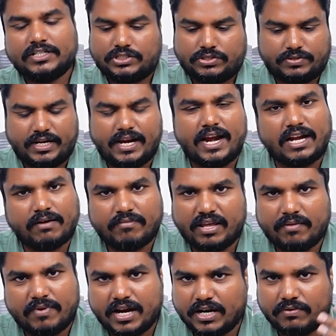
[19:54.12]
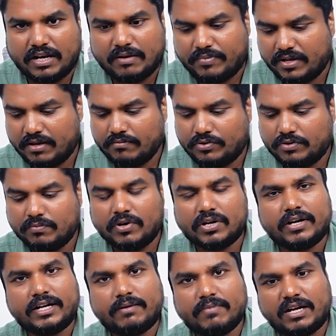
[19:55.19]
Today it may be at 12 p.m.
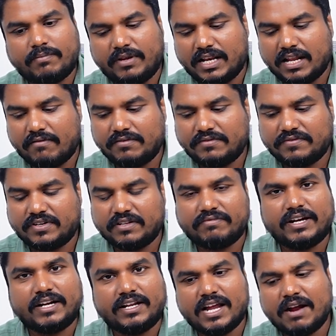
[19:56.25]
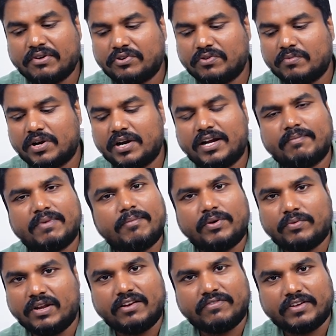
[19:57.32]
Tomorrow it might be 11:55. Day after tomorrow it might be
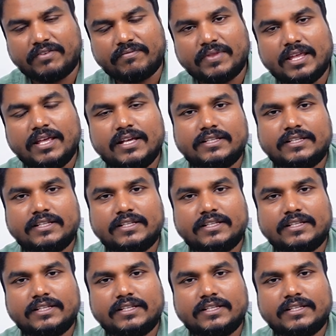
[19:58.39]
12:05.